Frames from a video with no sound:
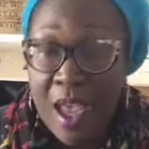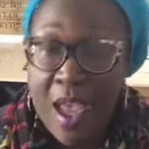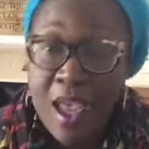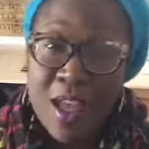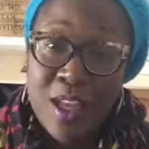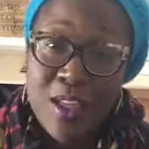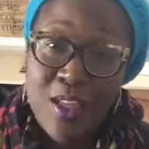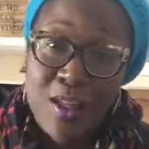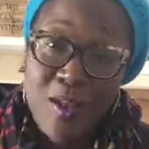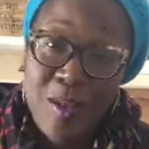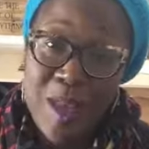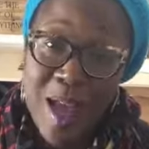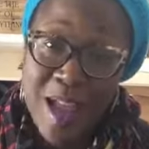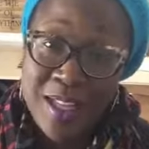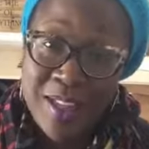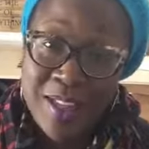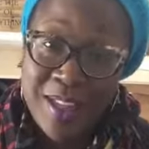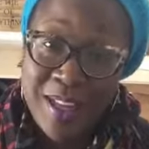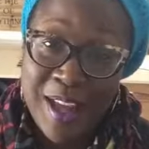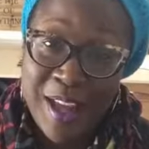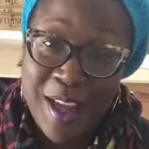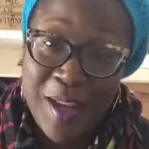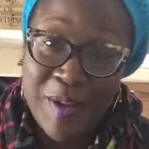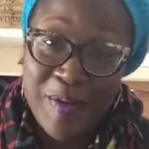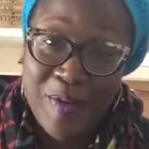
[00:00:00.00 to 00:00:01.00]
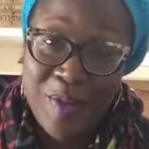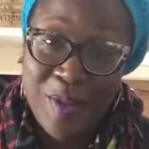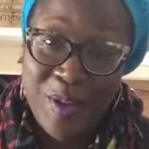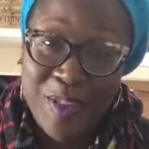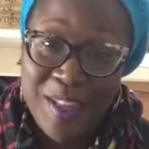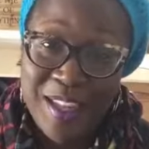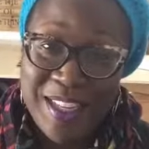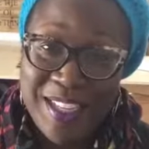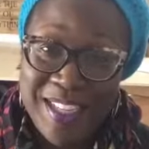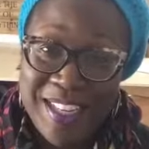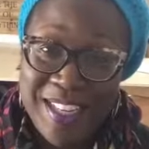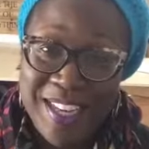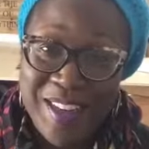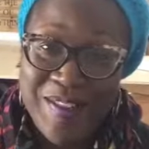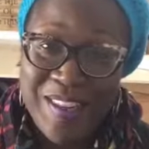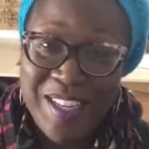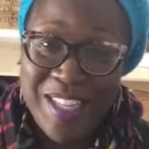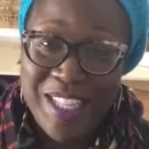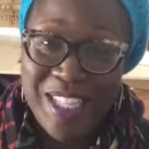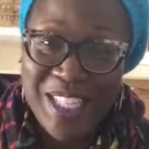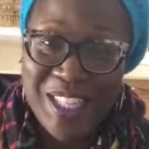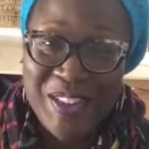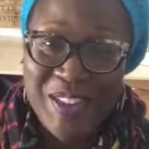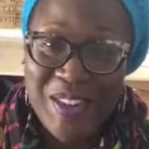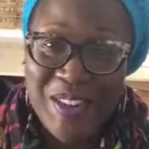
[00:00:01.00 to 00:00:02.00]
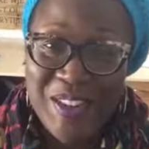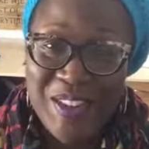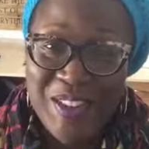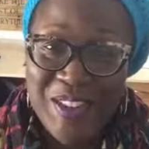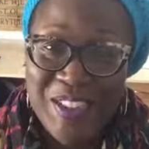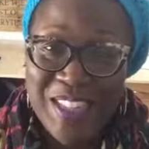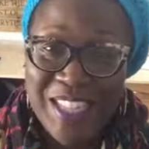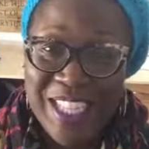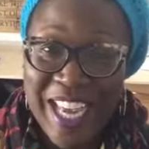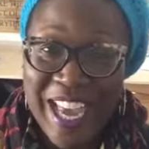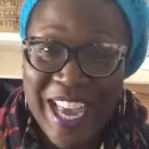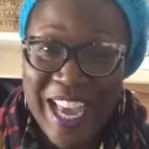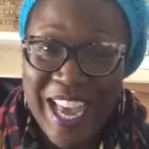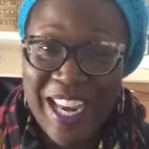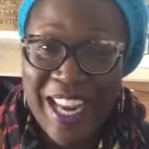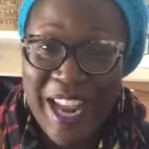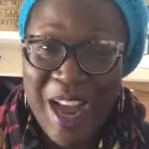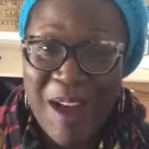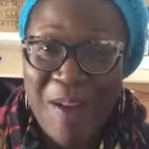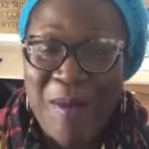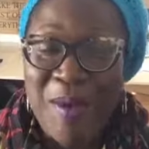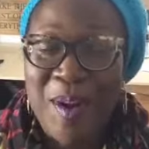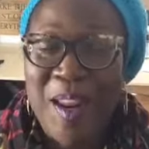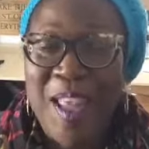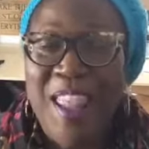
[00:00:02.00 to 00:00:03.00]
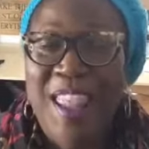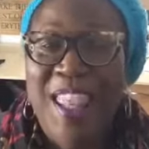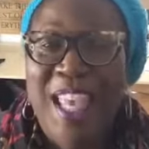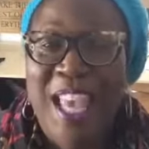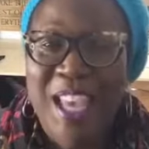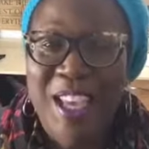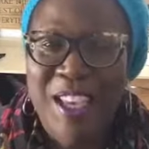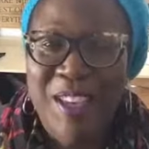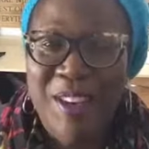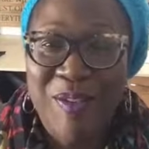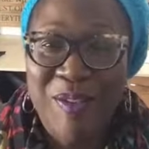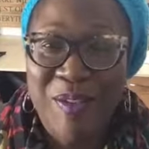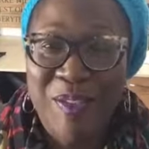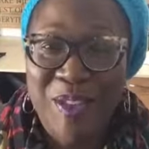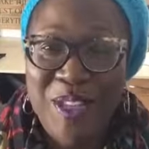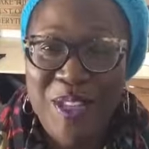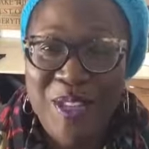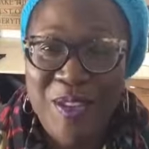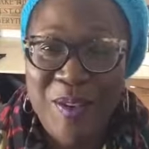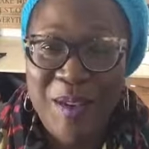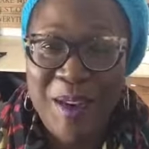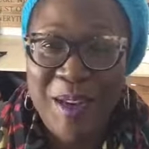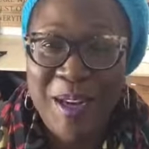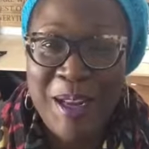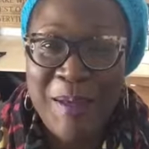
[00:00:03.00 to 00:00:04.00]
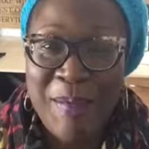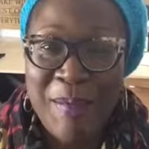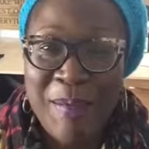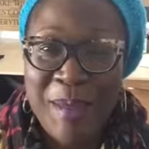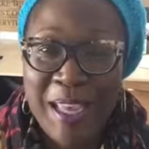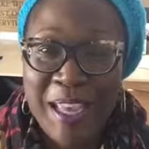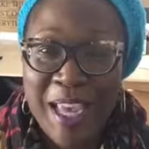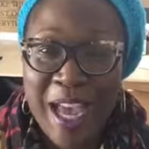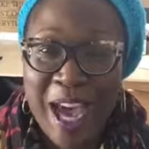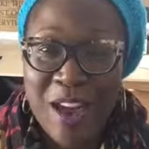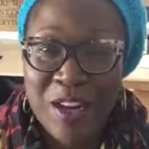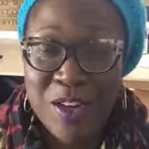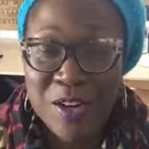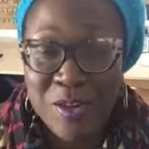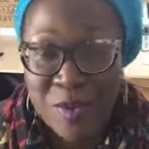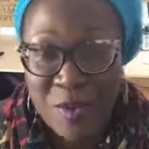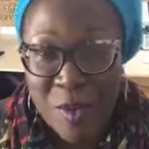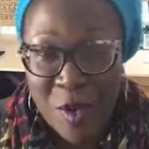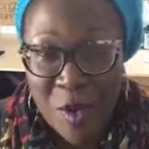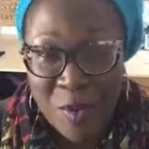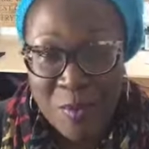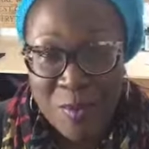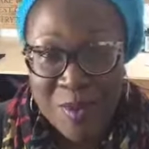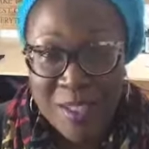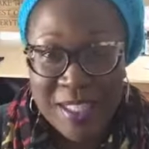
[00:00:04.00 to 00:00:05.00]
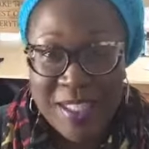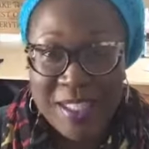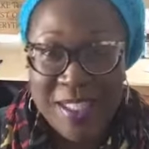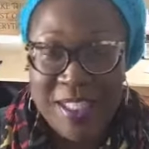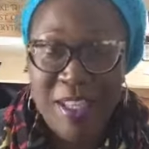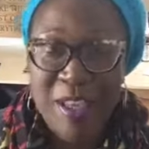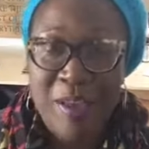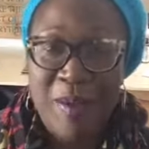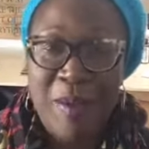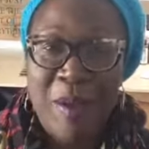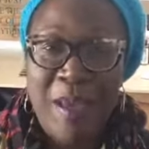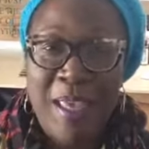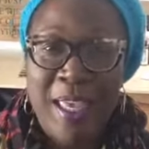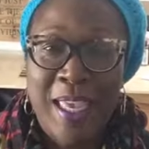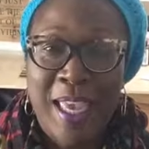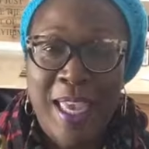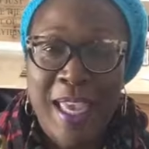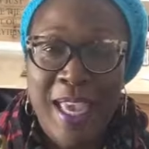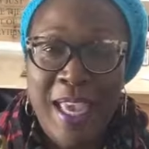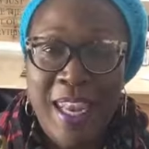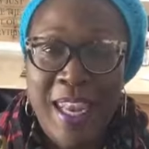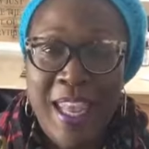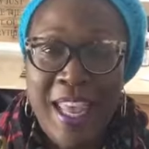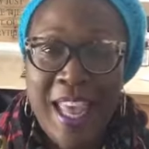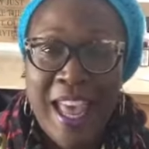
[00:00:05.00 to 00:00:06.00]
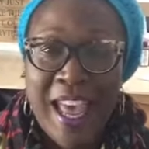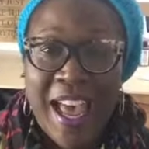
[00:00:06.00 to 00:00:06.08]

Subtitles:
So that's it for this evening's Curl Chat. I want to thank you for joining me. I do hope to see you again.